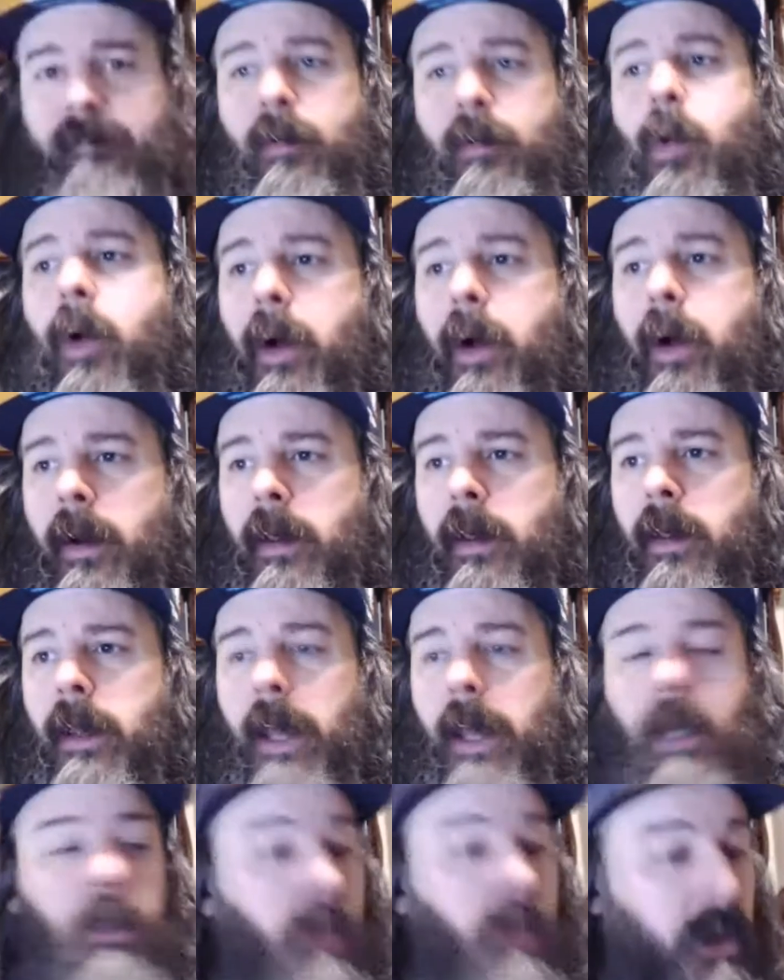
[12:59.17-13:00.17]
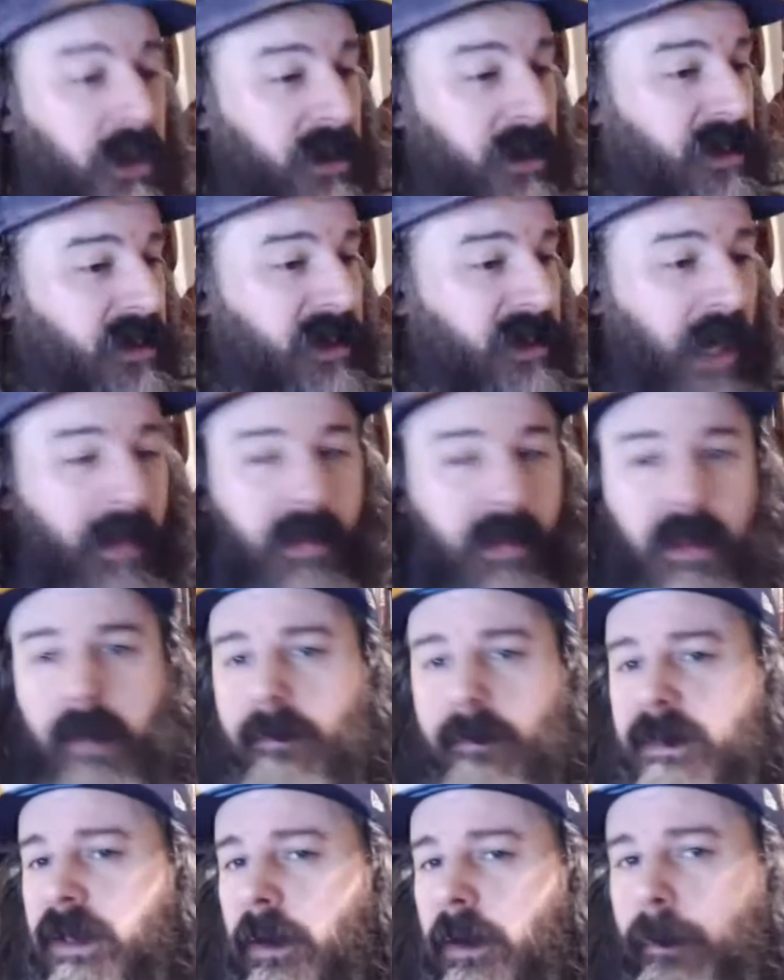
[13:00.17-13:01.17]
4, and you can just send
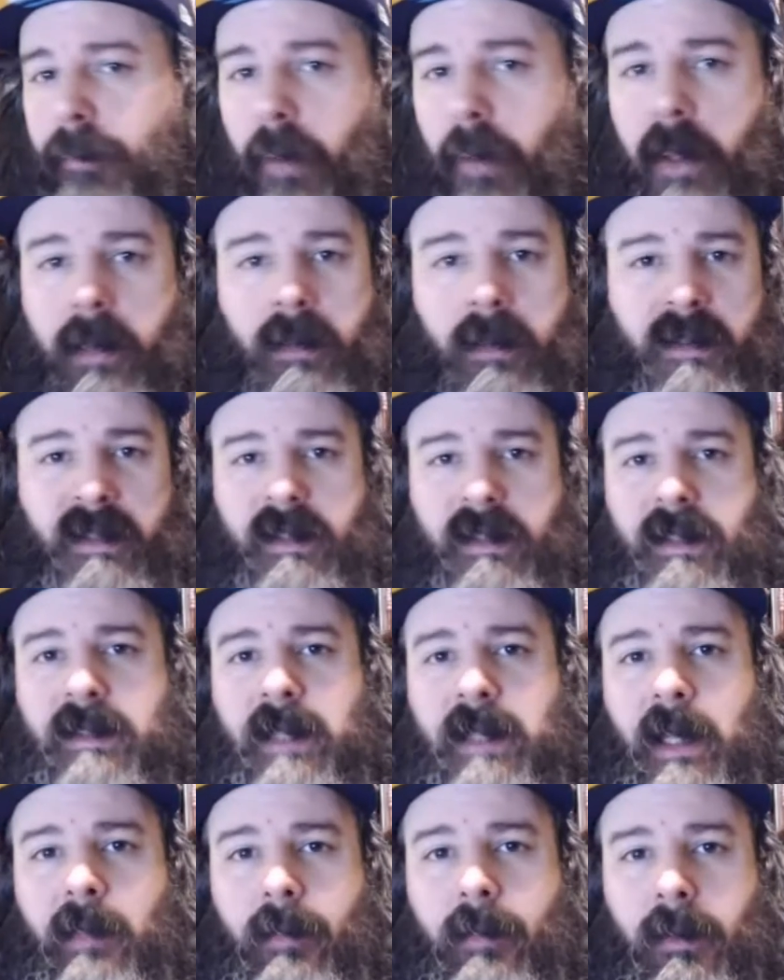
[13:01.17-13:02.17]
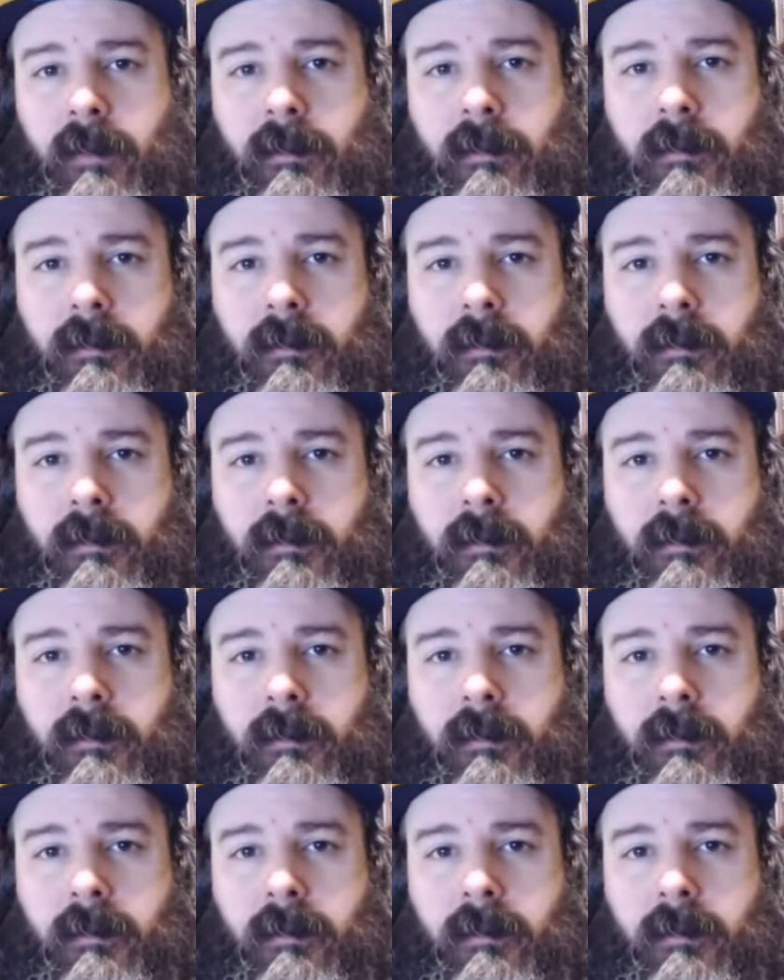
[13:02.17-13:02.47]
them to your players at the table.